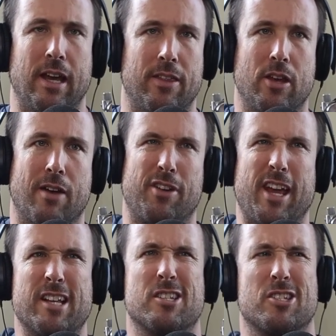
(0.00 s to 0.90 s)
you have an
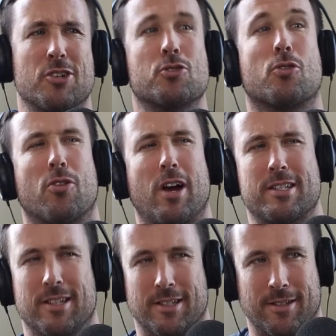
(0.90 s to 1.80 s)
existential
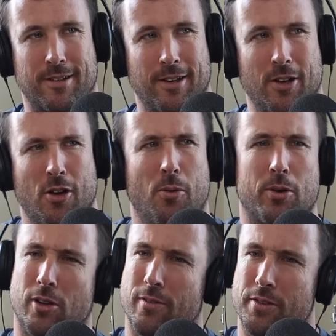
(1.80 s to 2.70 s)
crisis
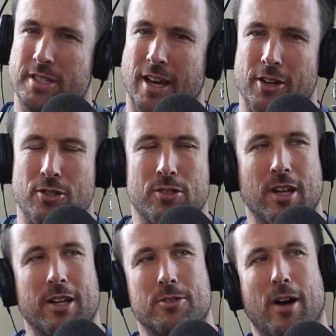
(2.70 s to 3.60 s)
when all of a sudden you
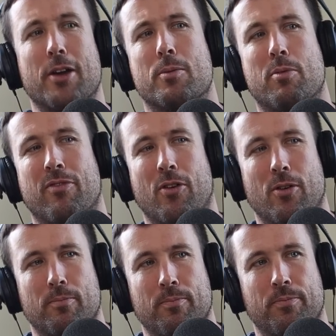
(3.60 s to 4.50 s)
start to underperform.